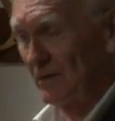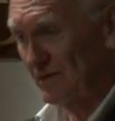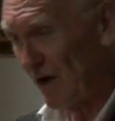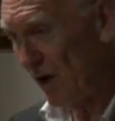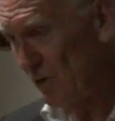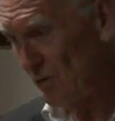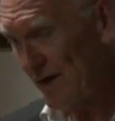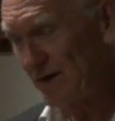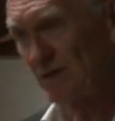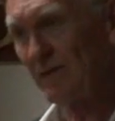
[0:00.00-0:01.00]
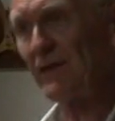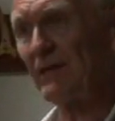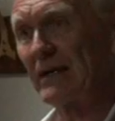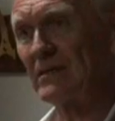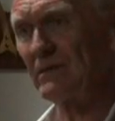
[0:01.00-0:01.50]
There's a whole range of
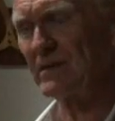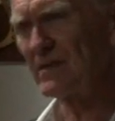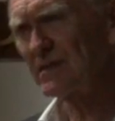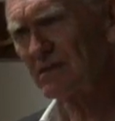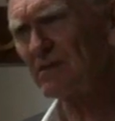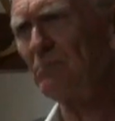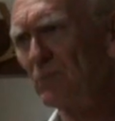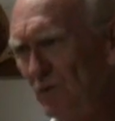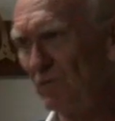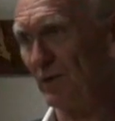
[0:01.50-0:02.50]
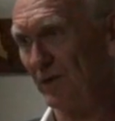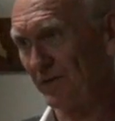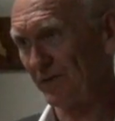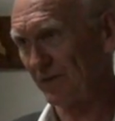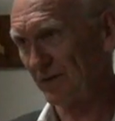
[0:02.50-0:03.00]
other activities. This is a movement
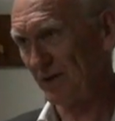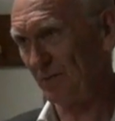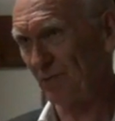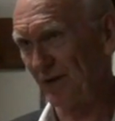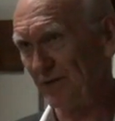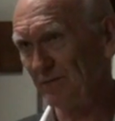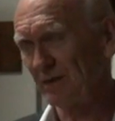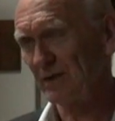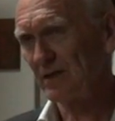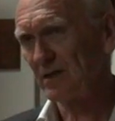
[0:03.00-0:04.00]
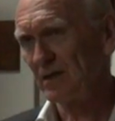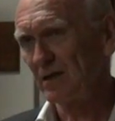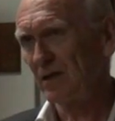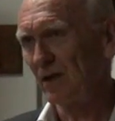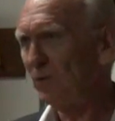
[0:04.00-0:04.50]
in Britain,
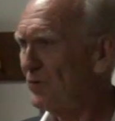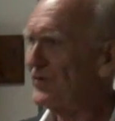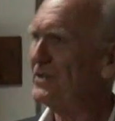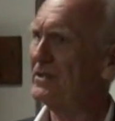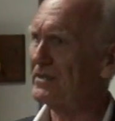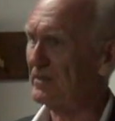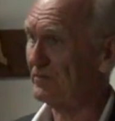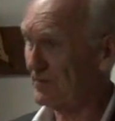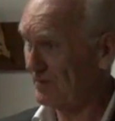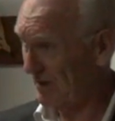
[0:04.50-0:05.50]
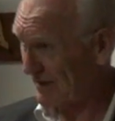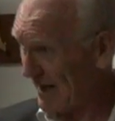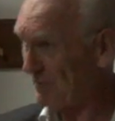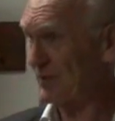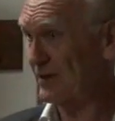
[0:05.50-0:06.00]
an alternative to a
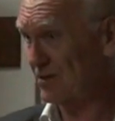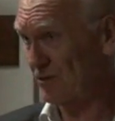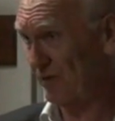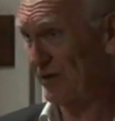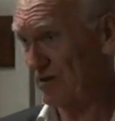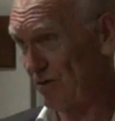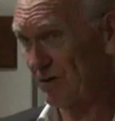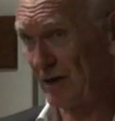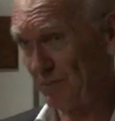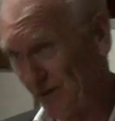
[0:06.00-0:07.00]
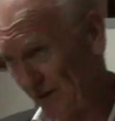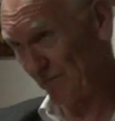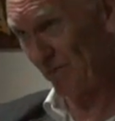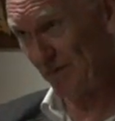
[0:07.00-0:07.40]
capitalist joint stock company that